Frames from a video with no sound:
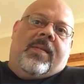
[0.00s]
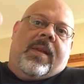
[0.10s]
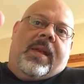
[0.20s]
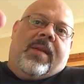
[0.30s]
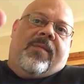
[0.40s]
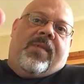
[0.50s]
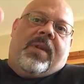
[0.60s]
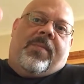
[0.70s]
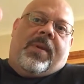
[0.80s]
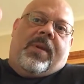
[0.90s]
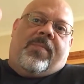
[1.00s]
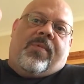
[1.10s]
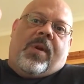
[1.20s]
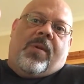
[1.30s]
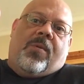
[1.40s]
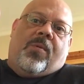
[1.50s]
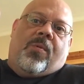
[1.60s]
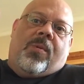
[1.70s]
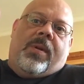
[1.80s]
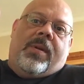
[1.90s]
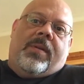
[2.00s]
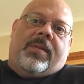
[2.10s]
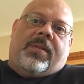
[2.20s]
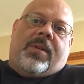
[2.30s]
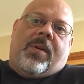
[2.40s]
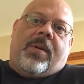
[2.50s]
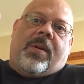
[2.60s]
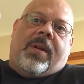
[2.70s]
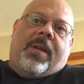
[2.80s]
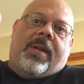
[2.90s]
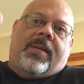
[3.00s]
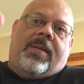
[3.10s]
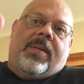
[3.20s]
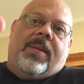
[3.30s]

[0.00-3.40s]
the MVP Pro starter kit.